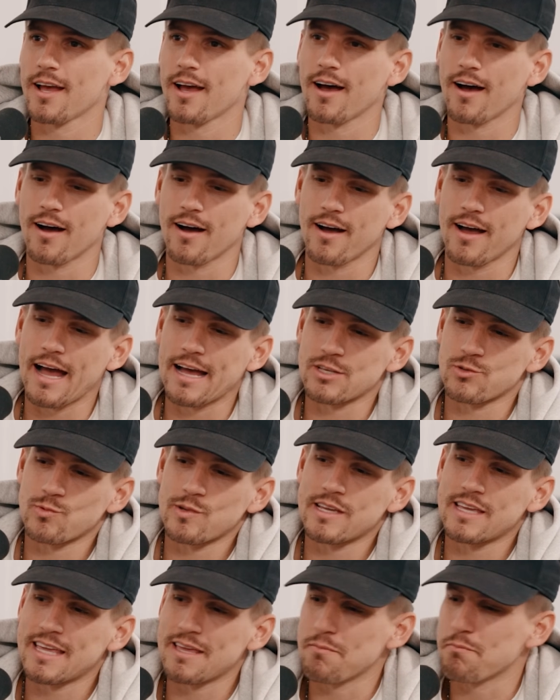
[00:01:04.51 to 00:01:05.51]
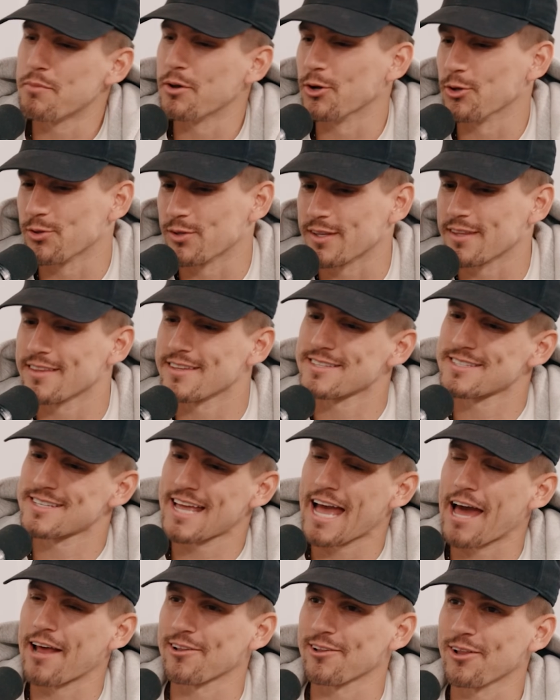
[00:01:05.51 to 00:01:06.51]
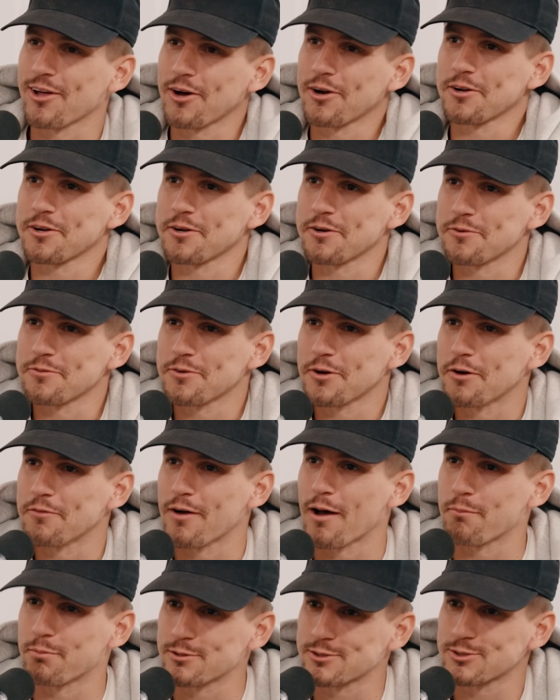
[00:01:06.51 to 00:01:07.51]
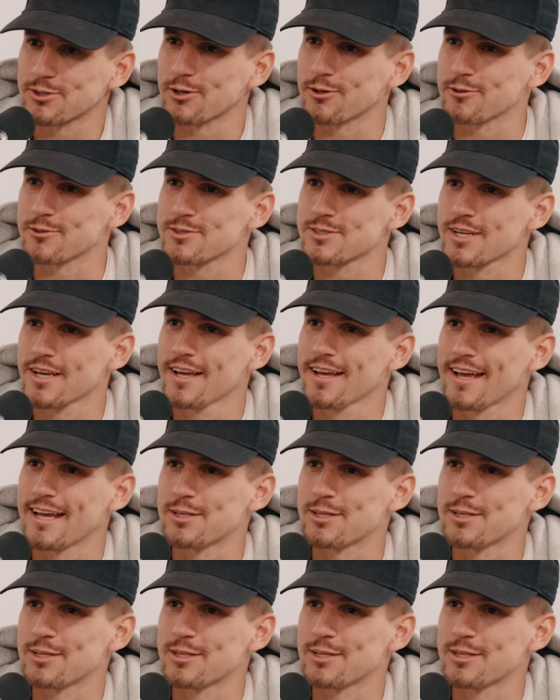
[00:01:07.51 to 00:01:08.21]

As we keep building this catalog of episodes,